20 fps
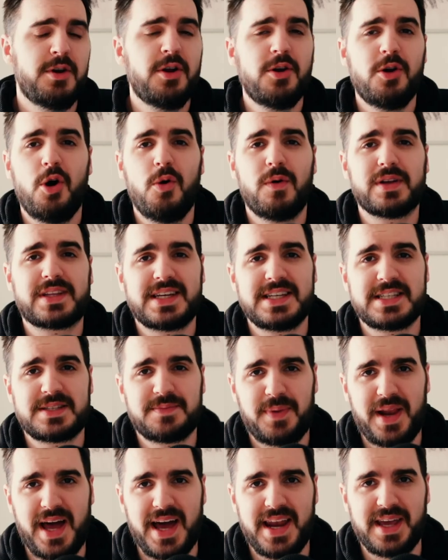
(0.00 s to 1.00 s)
don't know what he's
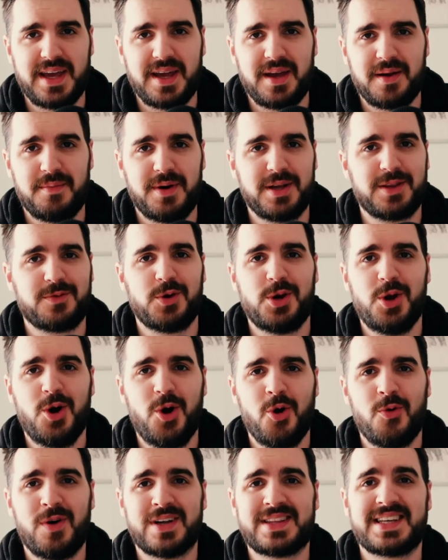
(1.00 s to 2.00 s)
planning, but we know
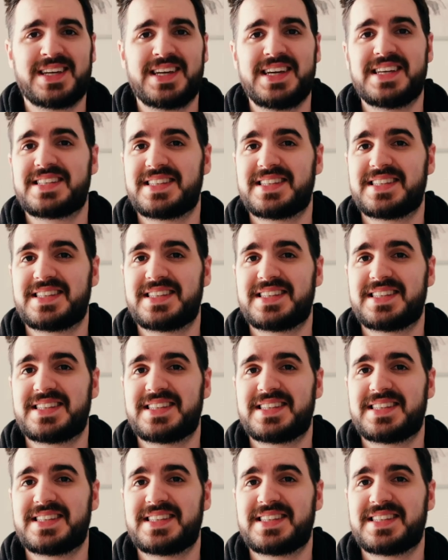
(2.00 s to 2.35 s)
what he is